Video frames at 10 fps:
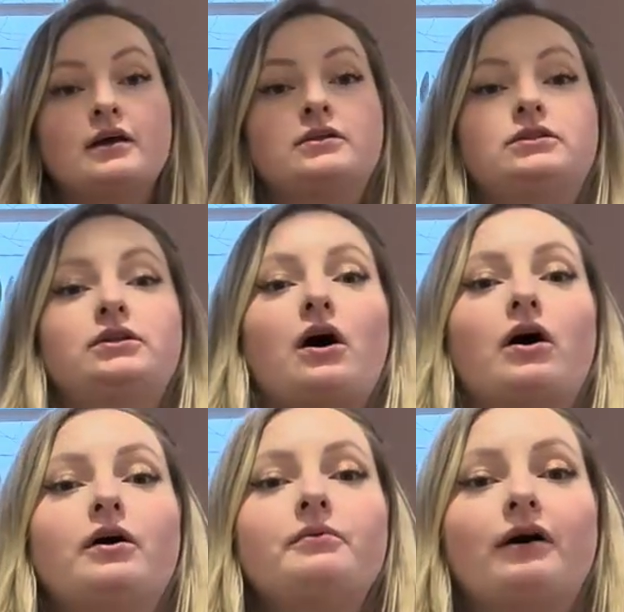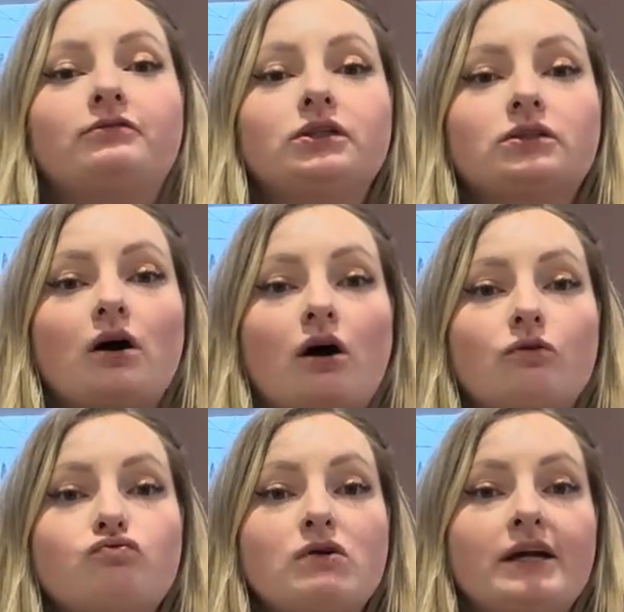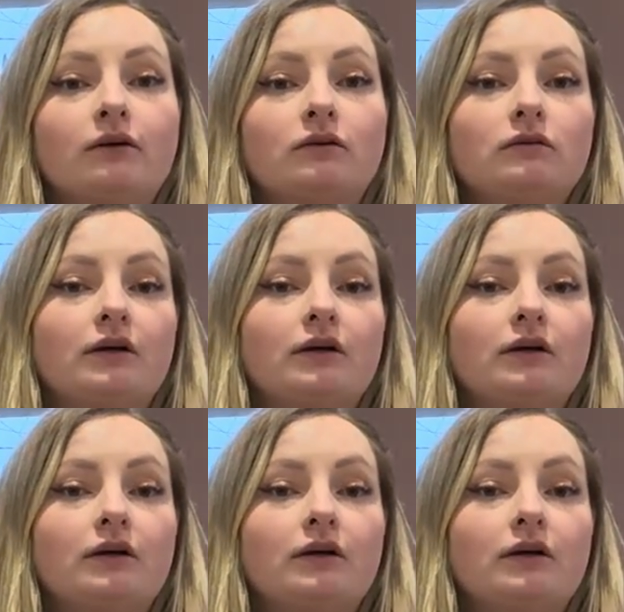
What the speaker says: So I've just got a reel